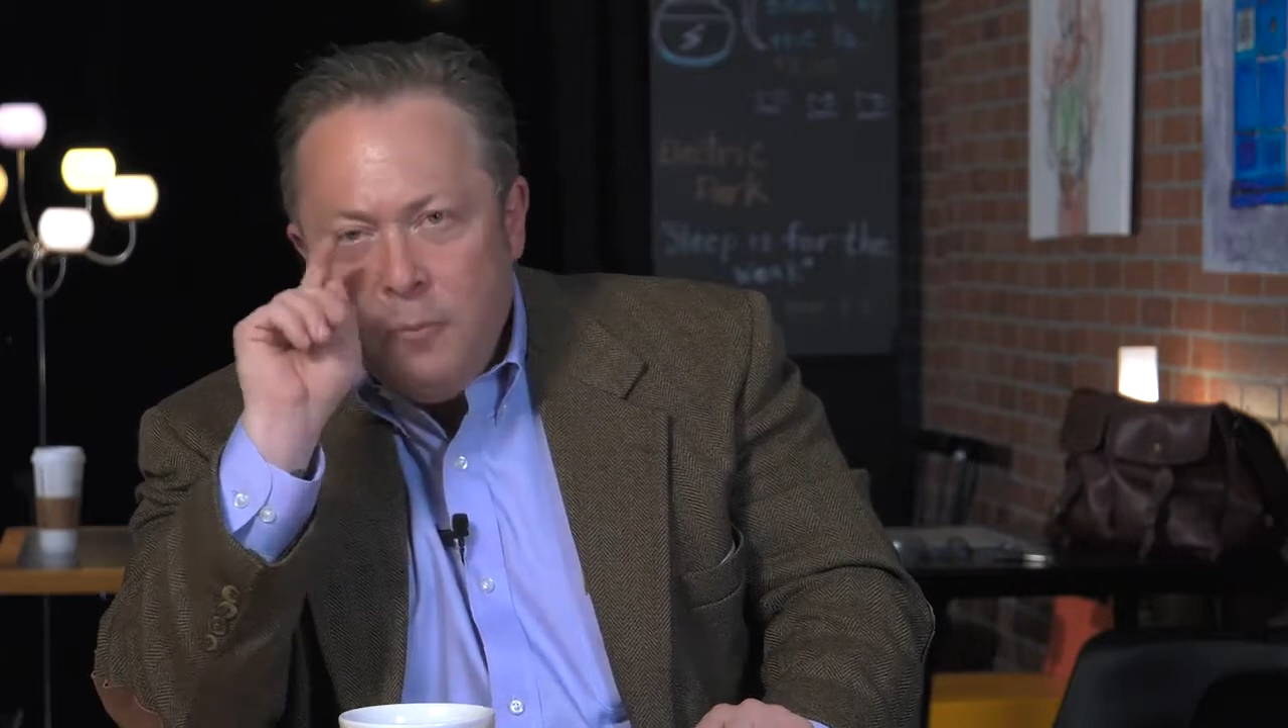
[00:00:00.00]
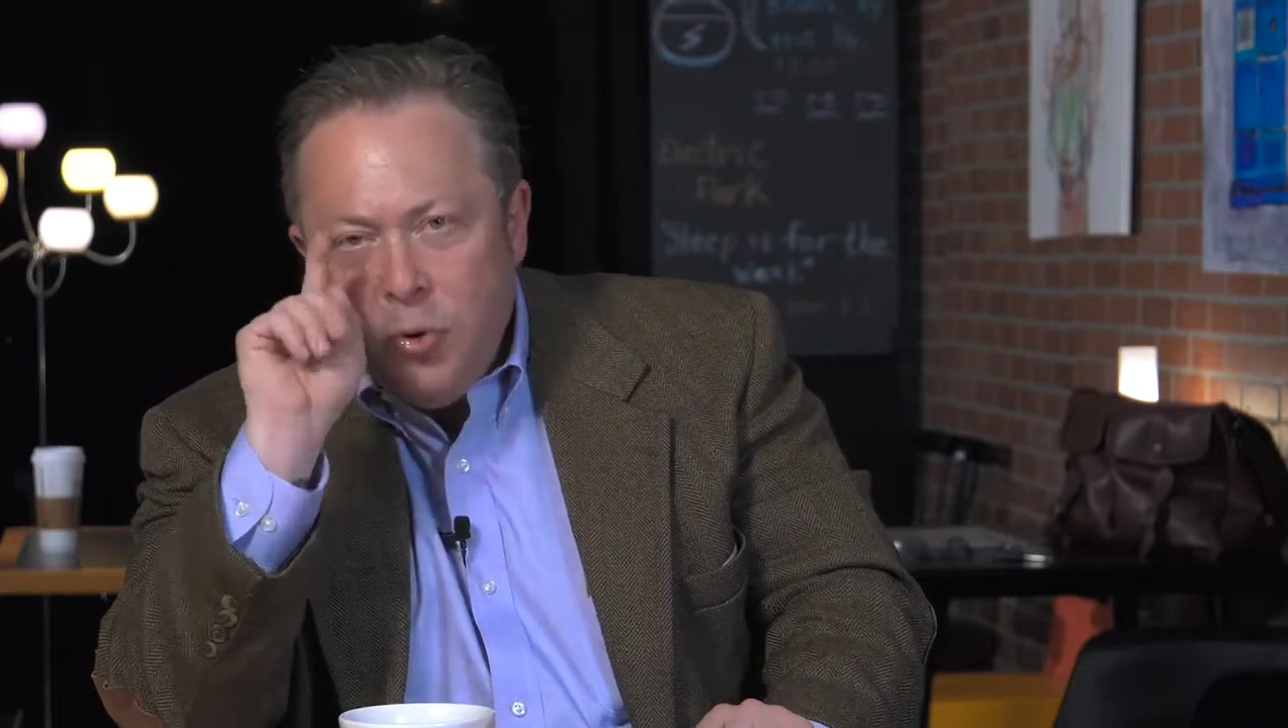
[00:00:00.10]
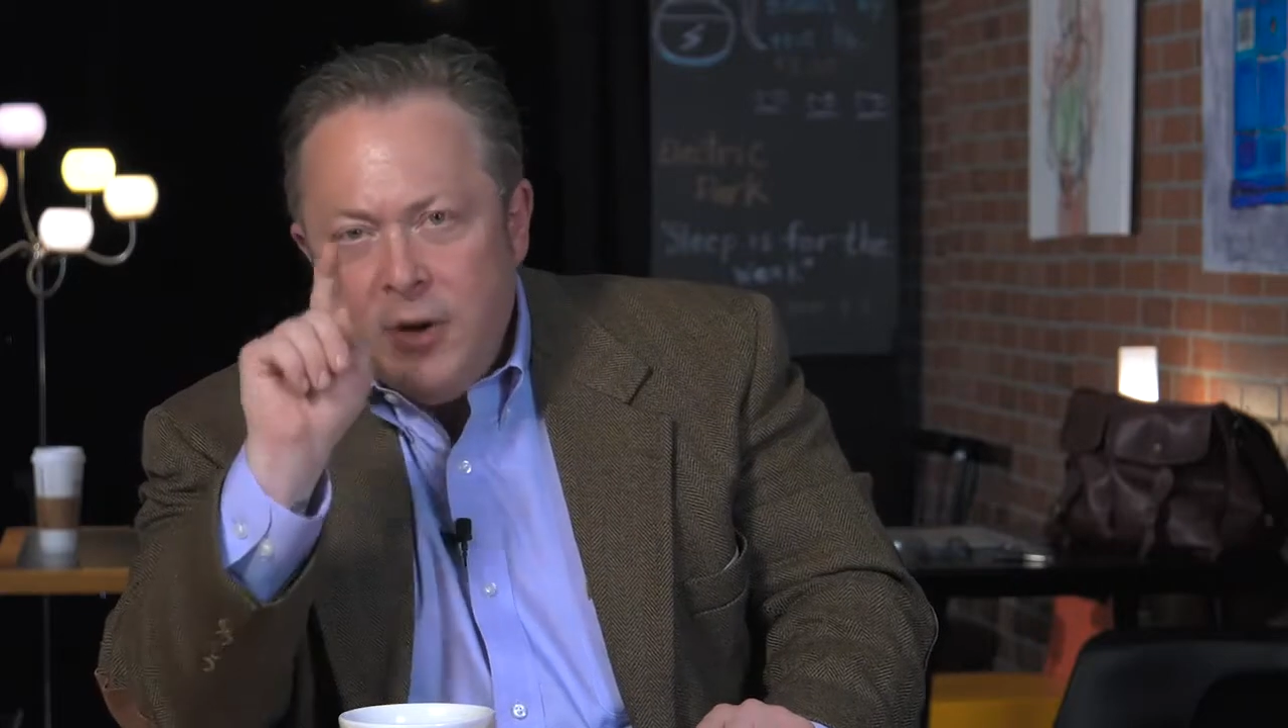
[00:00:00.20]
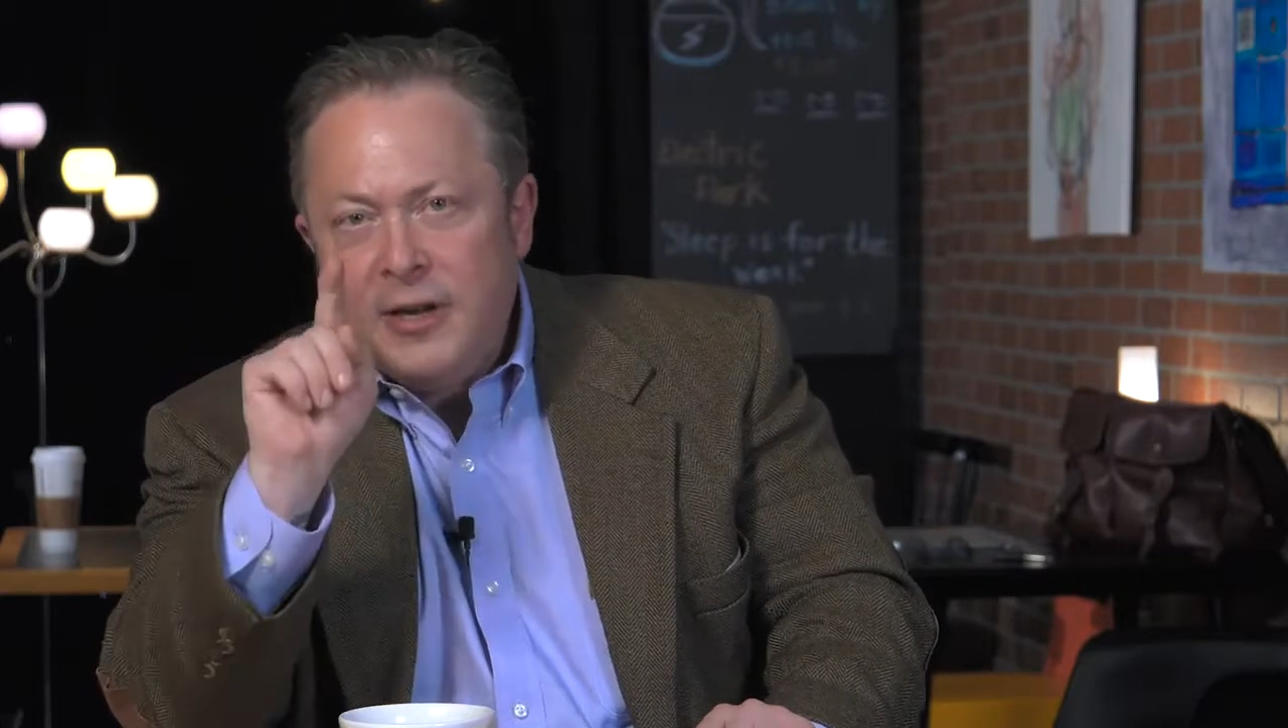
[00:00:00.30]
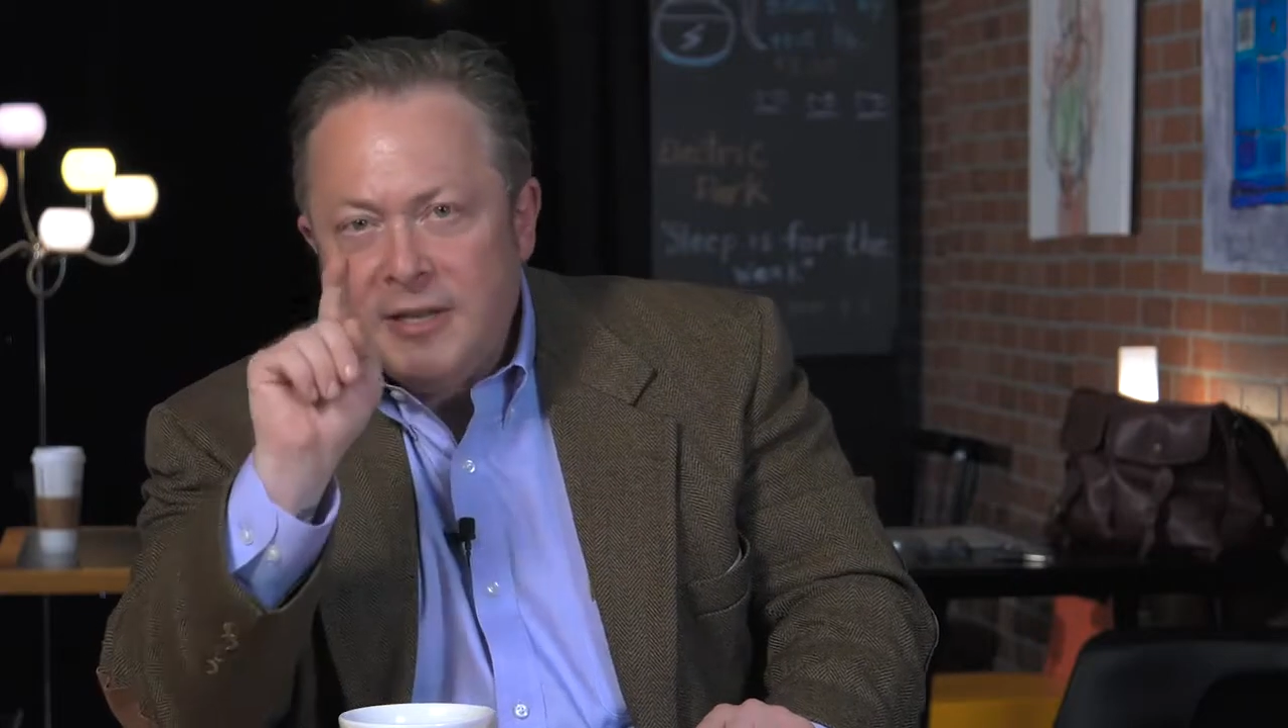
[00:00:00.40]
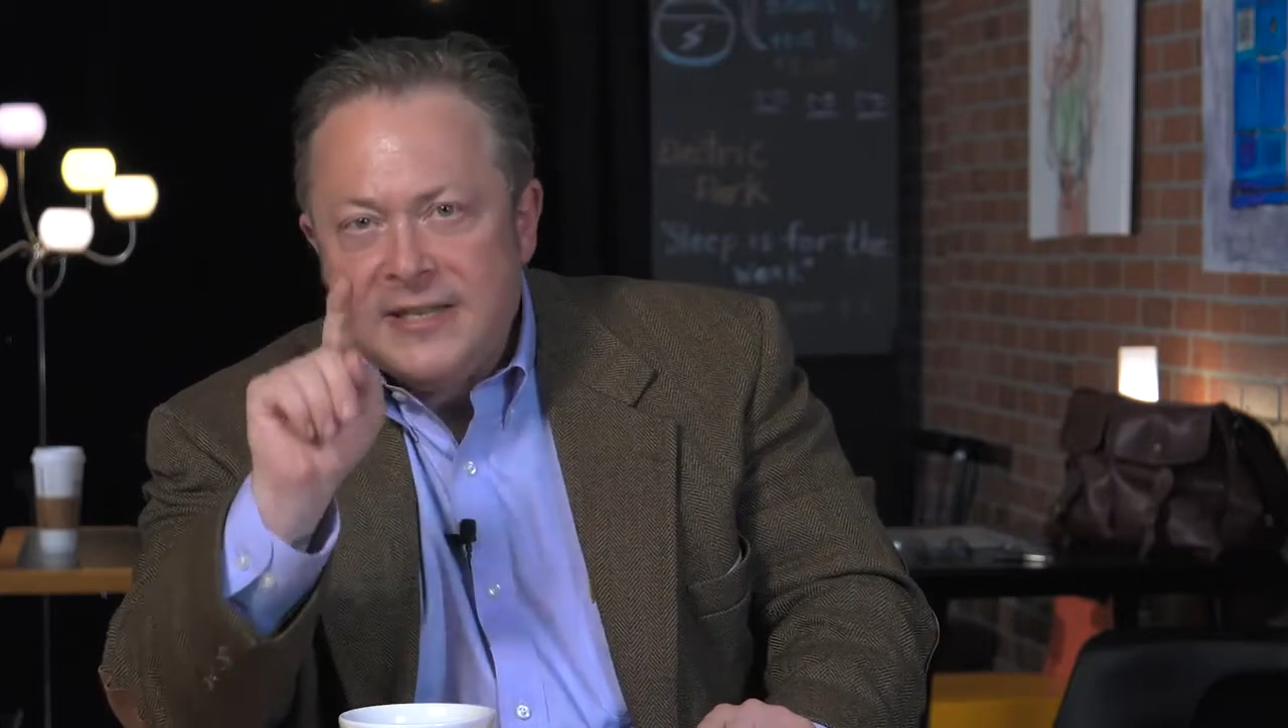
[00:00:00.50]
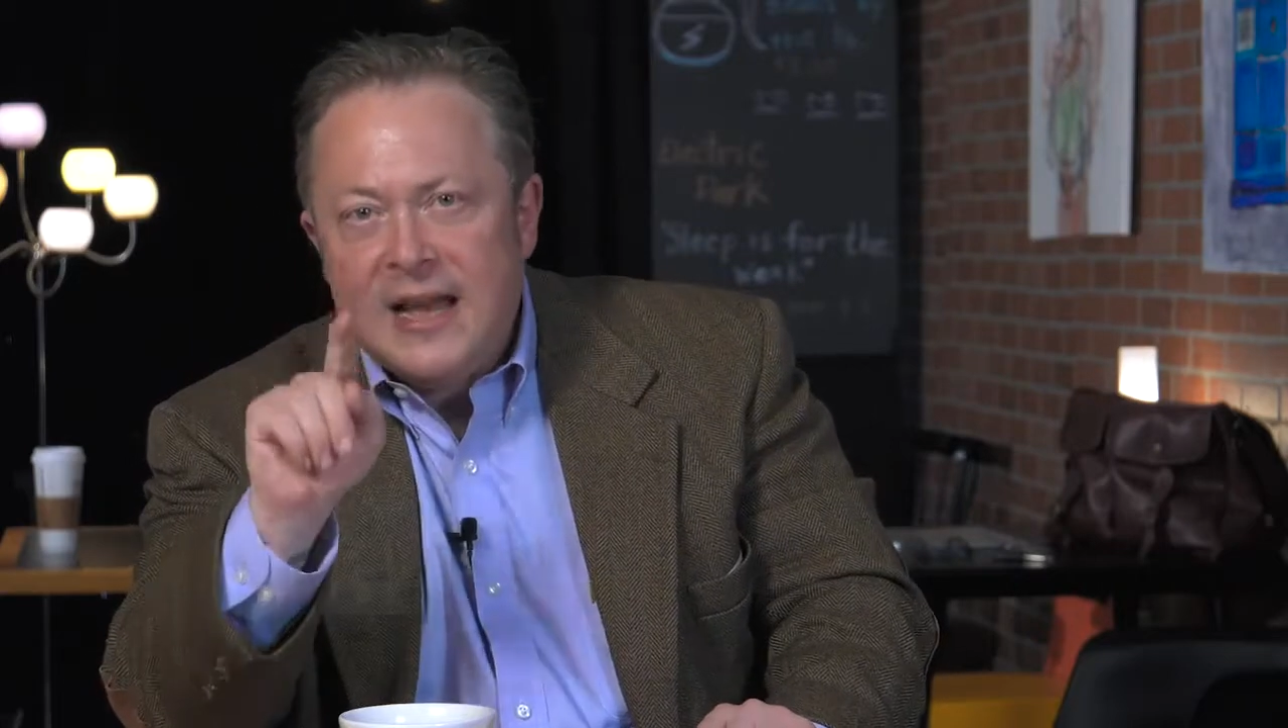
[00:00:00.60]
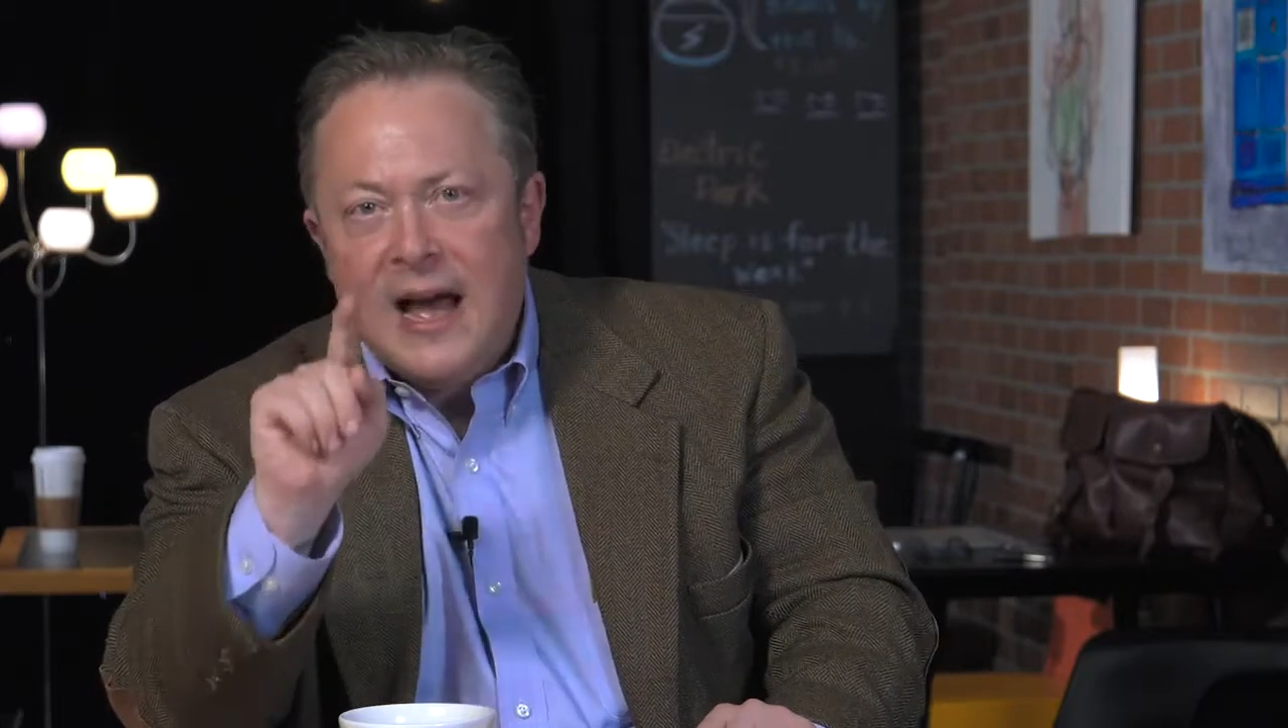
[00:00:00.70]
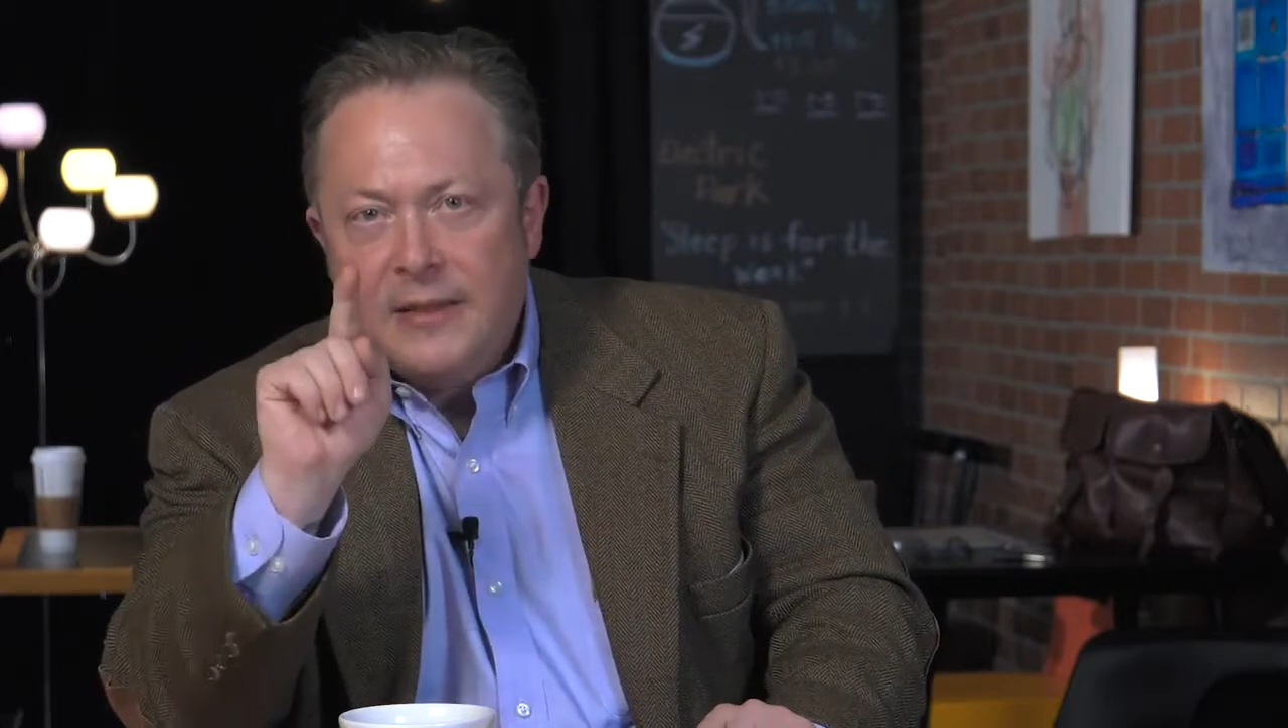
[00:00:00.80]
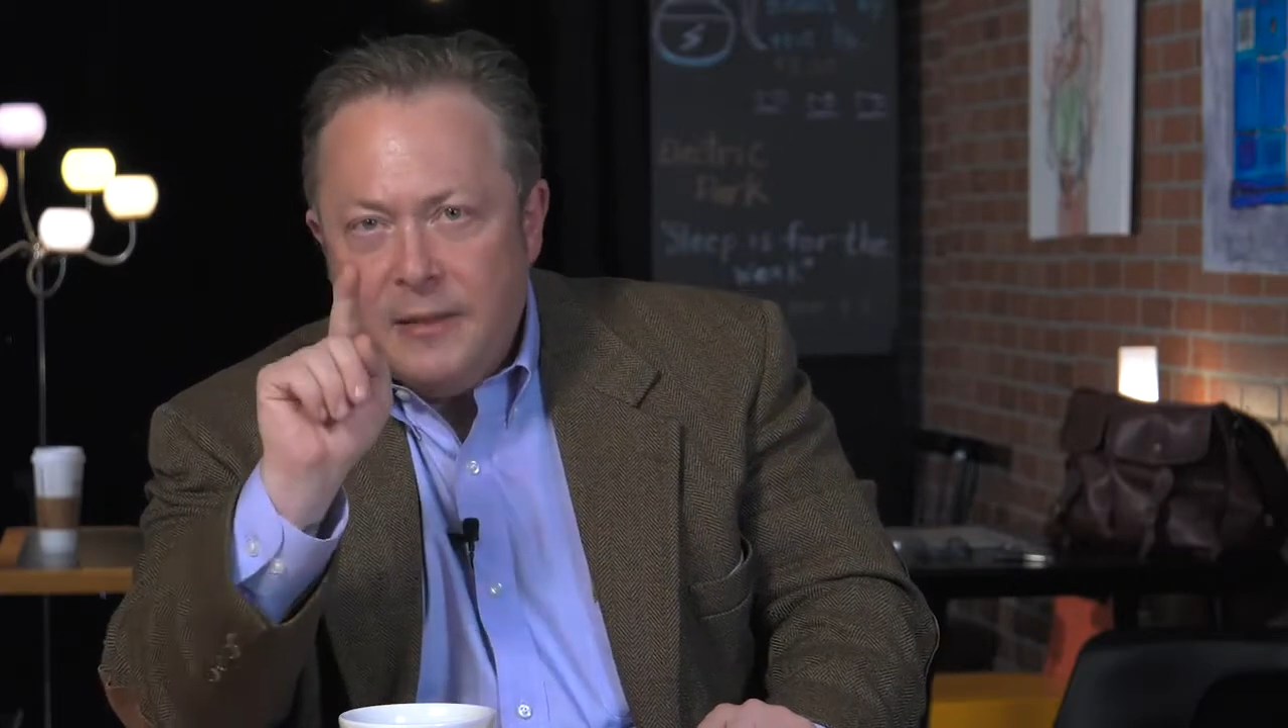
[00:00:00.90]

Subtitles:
Putting aside